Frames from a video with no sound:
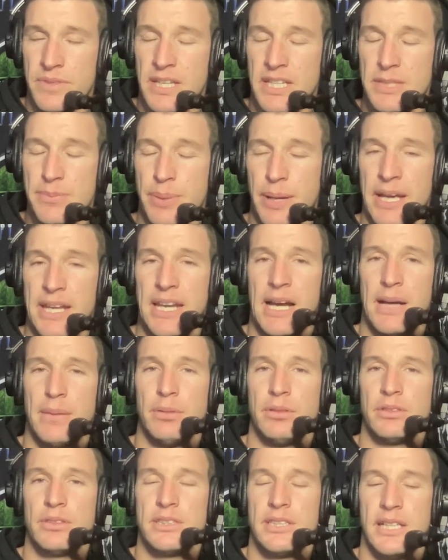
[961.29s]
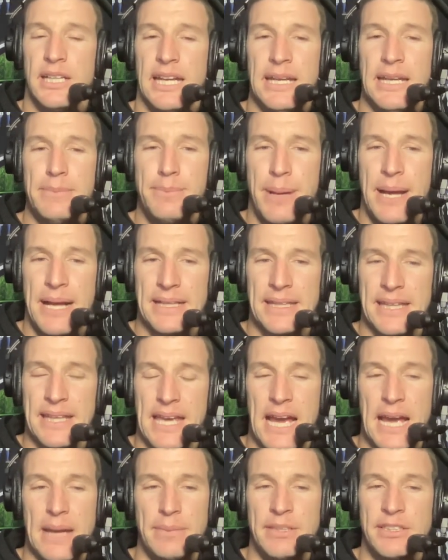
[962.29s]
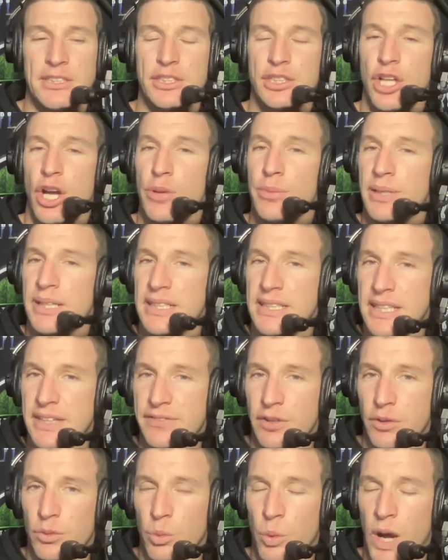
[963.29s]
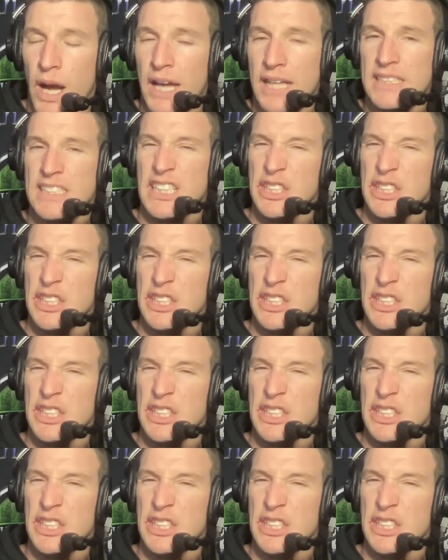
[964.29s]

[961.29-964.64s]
He's been able to impact the game in so many different ways.